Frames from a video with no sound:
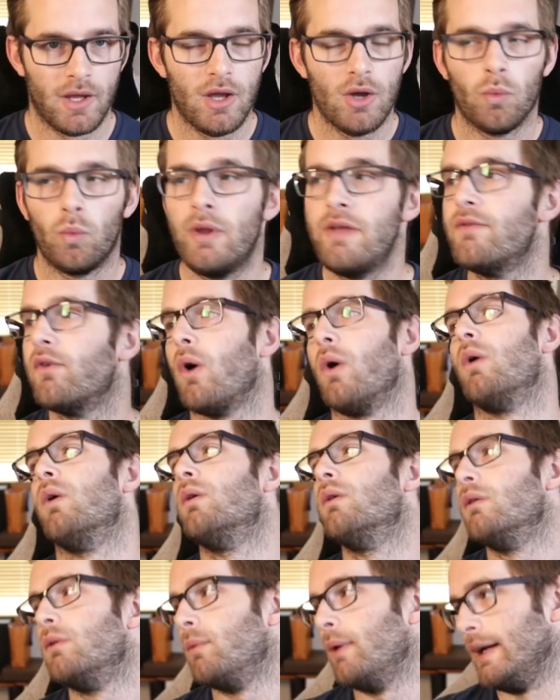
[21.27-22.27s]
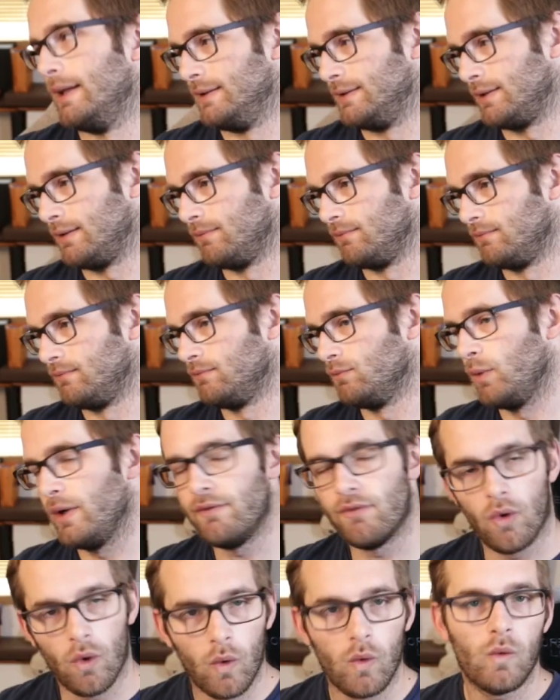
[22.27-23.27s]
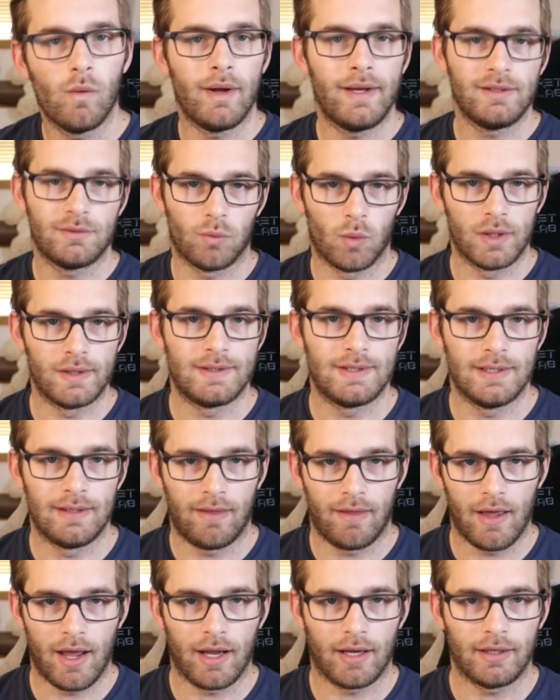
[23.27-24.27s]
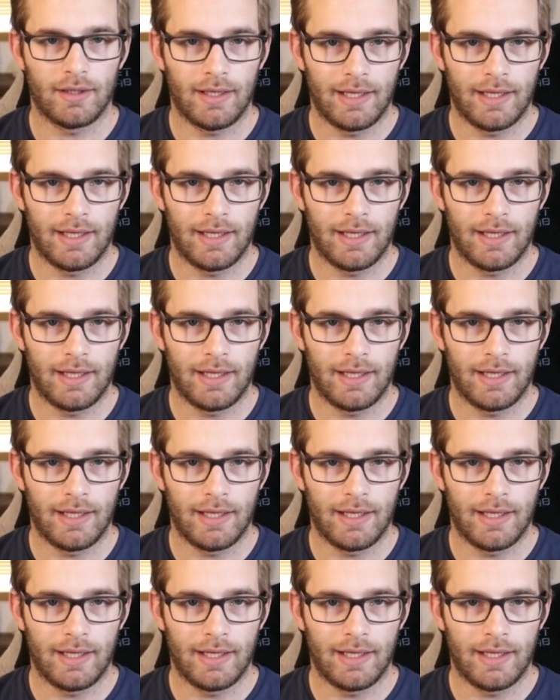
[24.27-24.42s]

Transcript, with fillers: We've always, we've always wanted that